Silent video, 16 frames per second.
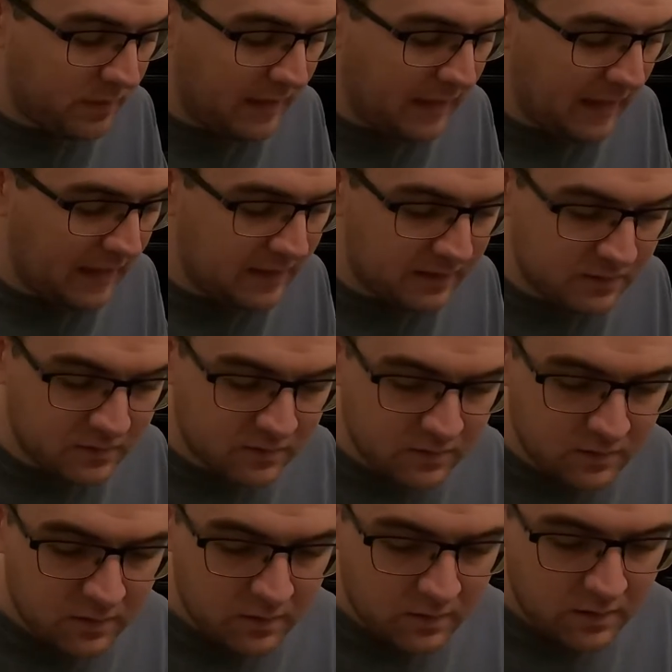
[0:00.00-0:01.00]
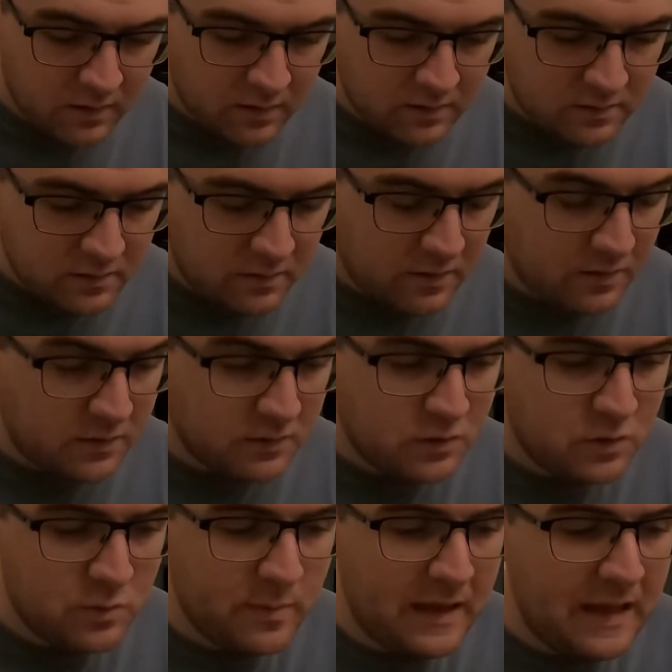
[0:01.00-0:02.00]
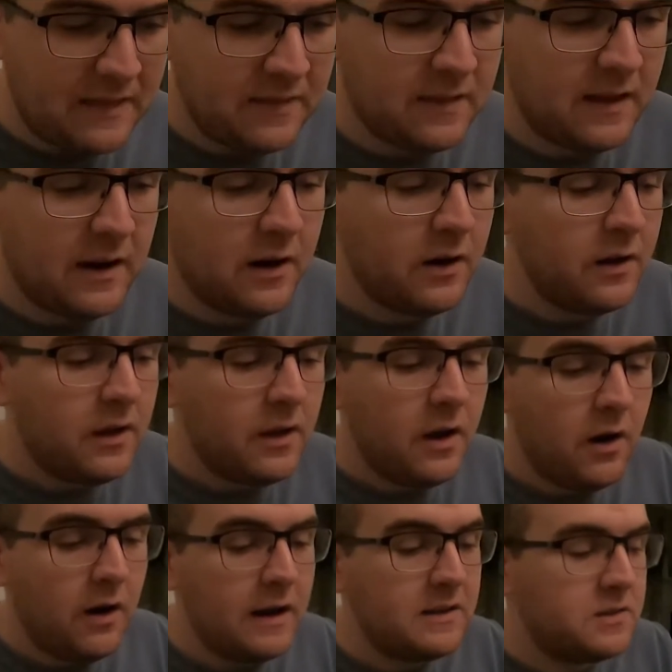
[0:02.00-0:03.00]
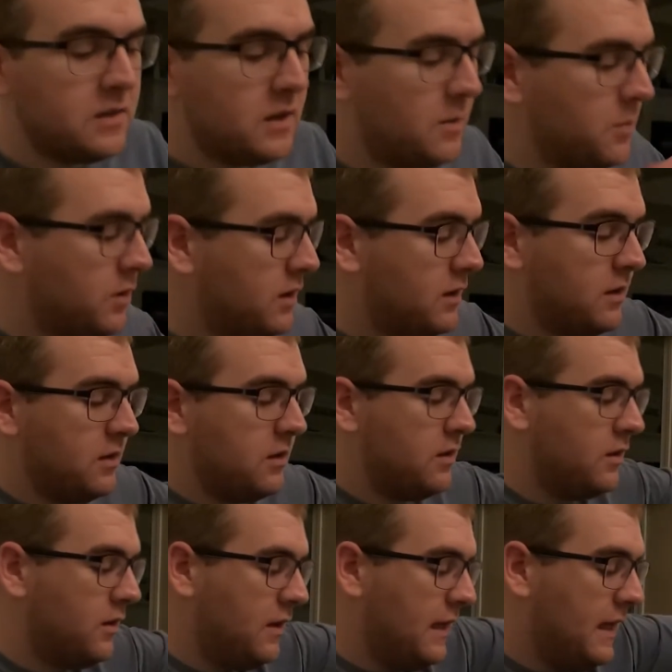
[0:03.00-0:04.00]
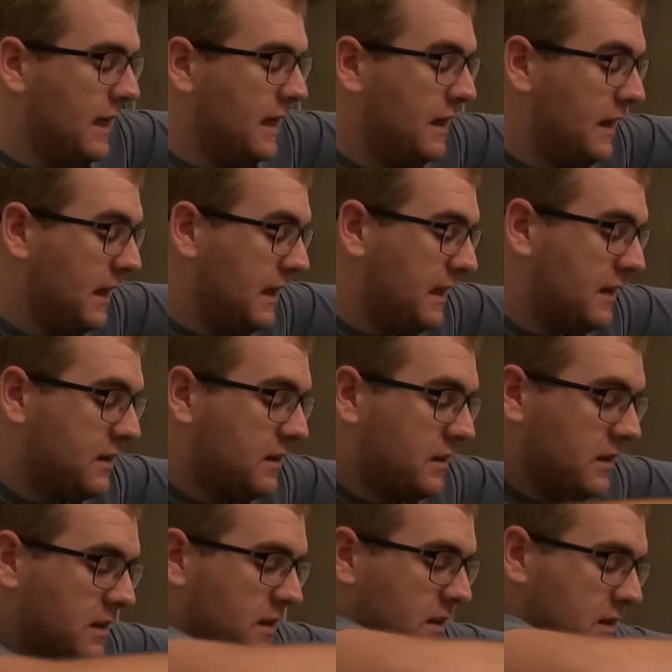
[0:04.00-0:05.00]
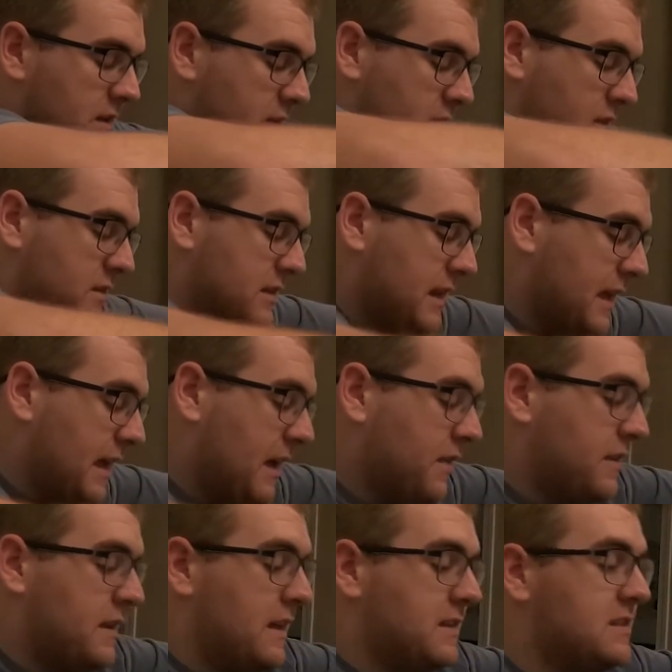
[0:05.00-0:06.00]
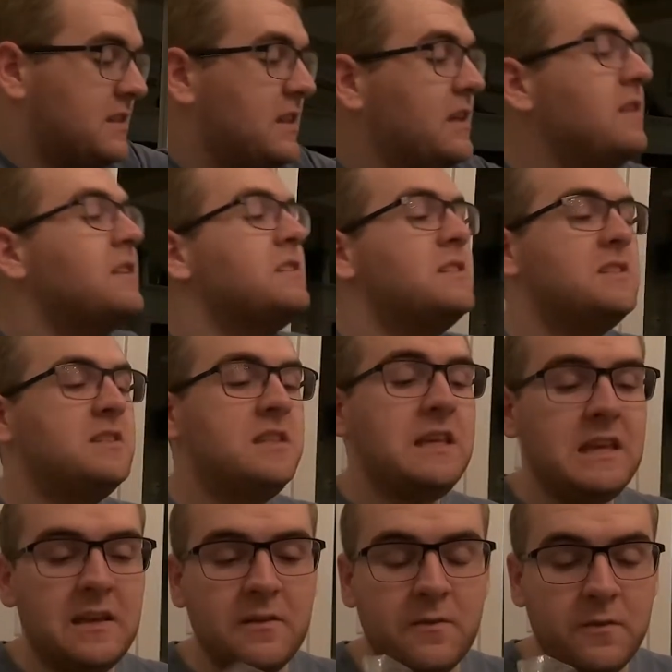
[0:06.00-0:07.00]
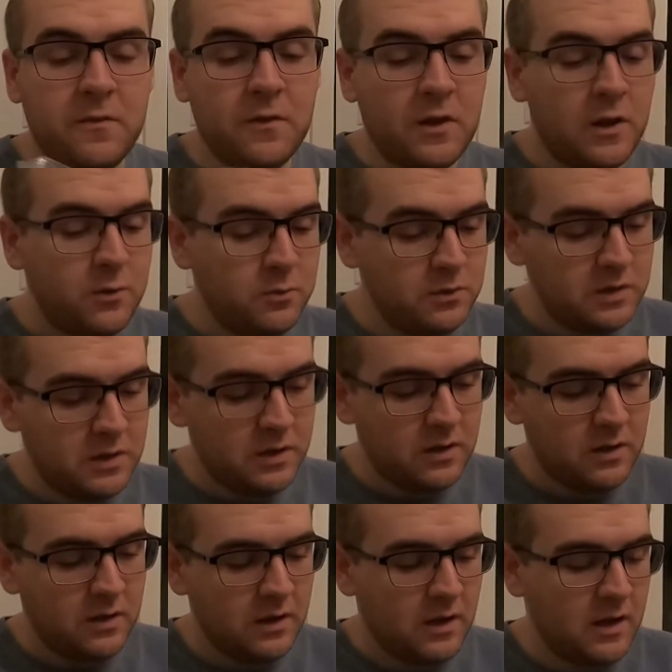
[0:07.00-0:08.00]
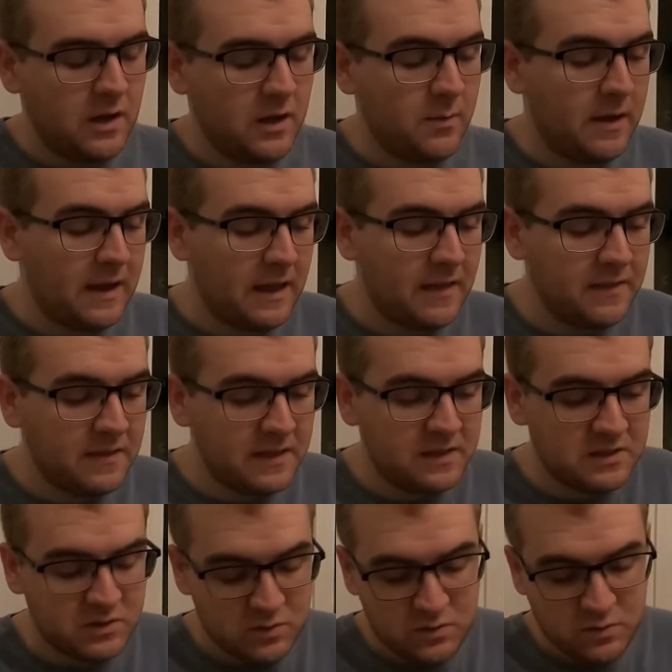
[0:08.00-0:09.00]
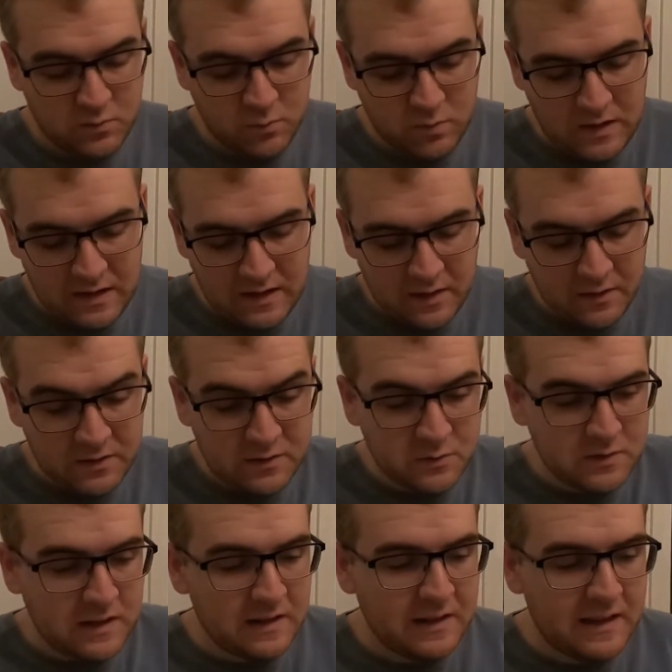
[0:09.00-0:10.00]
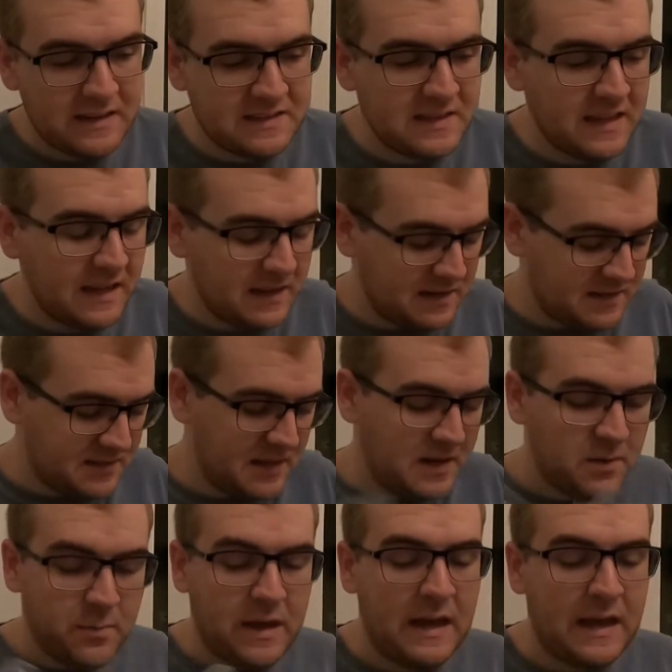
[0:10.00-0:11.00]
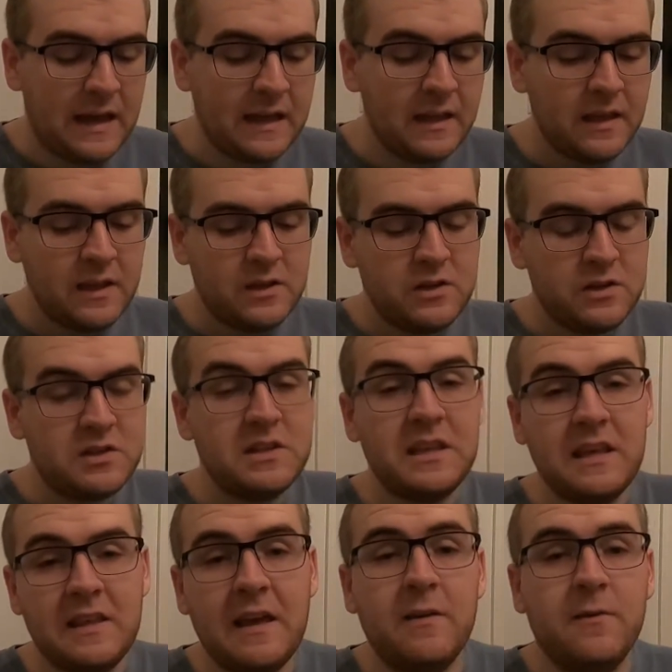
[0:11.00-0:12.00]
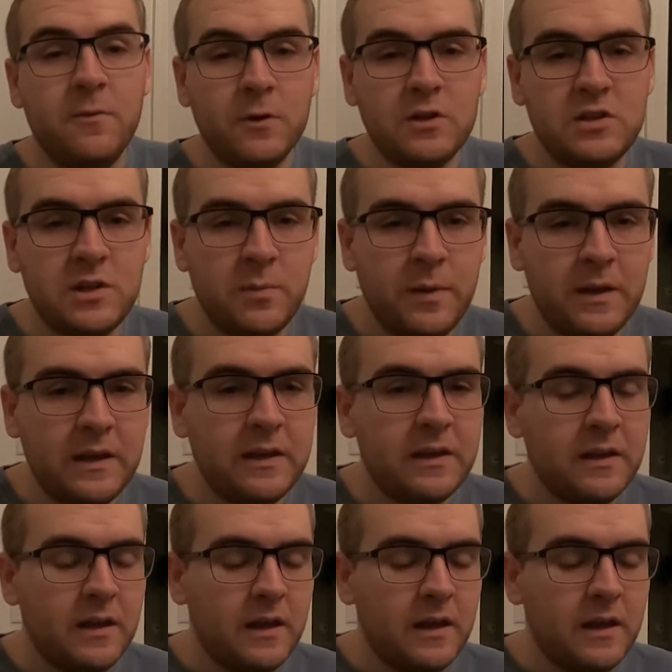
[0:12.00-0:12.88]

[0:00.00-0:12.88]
mechanics, so nothing too bad there. All right, so I'm gonna go ahead and take out the next thing. This is the float. I got this while this was kind of the last thing I decided to buy just to get that free shipping.